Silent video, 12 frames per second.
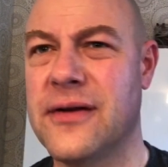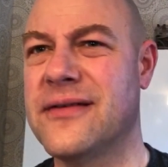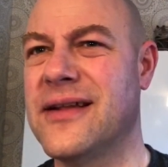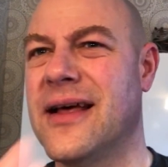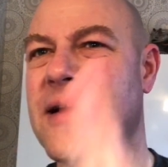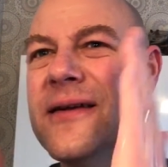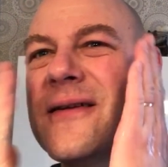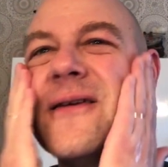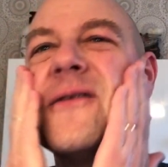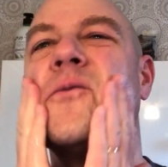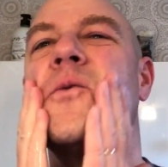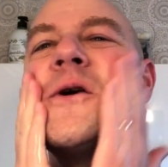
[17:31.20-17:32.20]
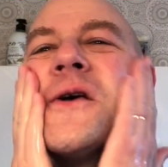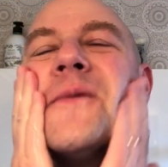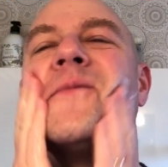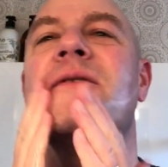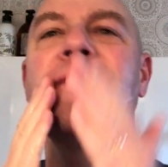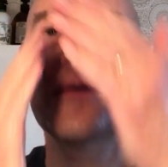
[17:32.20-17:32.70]
as light as
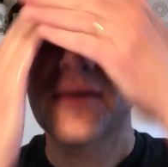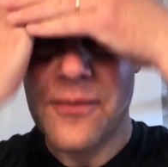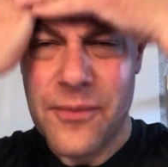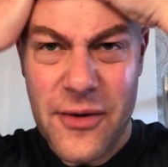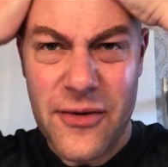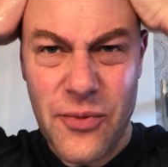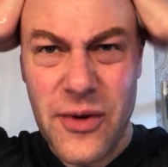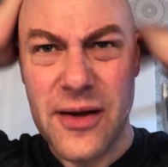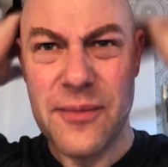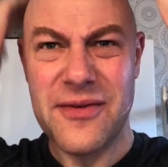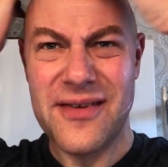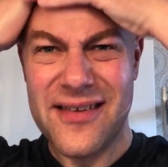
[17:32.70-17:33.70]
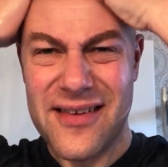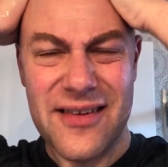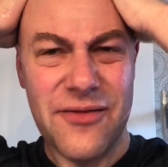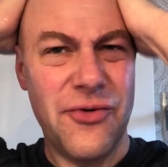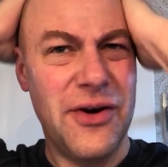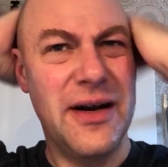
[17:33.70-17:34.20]
Wickham's, because Wickham's
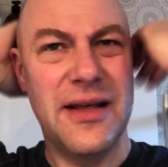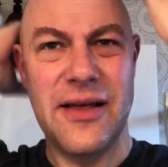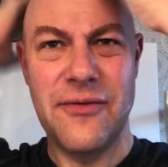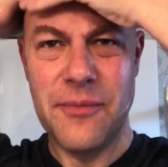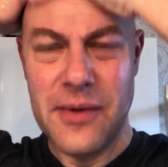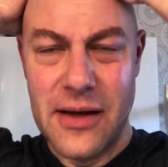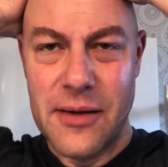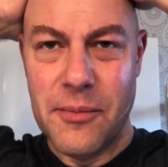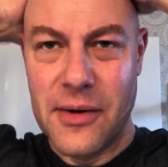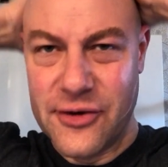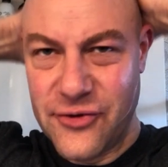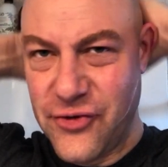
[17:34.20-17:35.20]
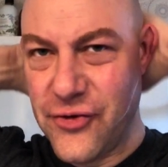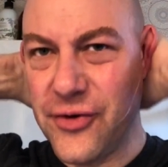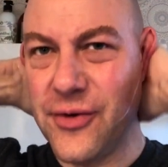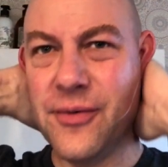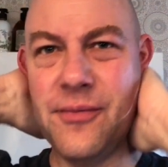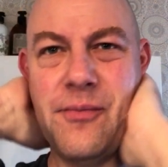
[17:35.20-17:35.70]
doesn't really give me much
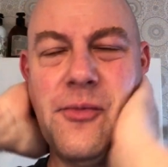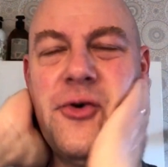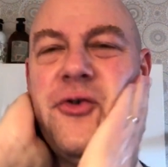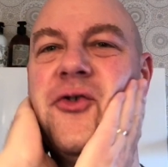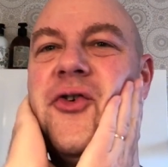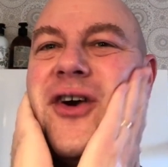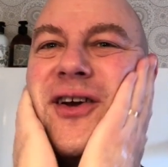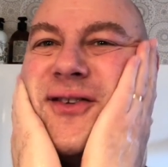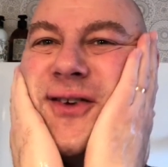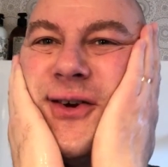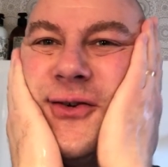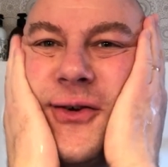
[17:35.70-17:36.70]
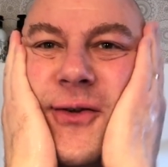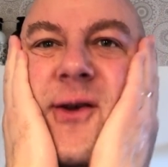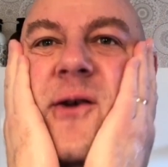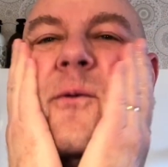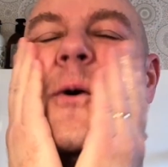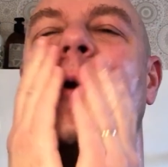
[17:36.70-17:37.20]
moisturization.
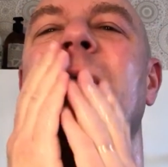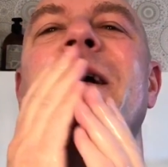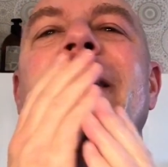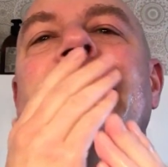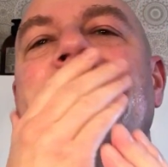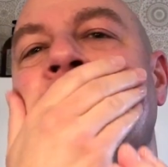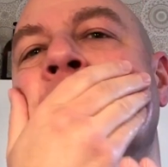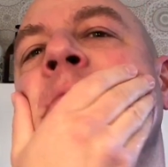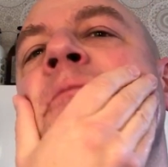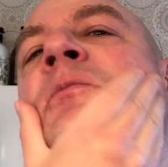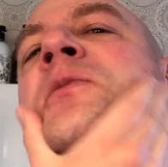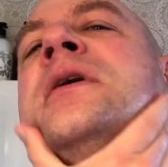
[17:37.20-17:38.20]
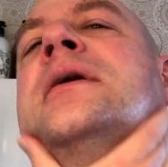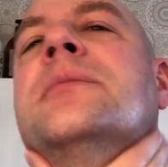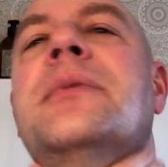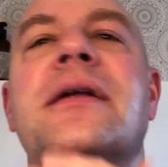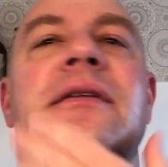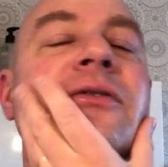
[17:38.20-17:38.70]
This one does,
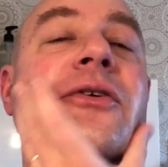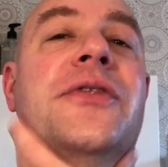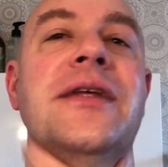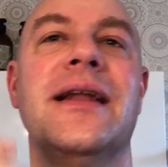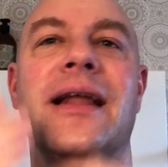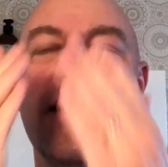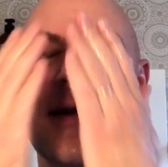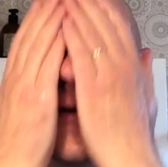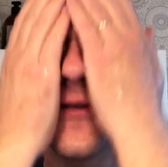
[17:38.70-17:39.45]
but it's on the light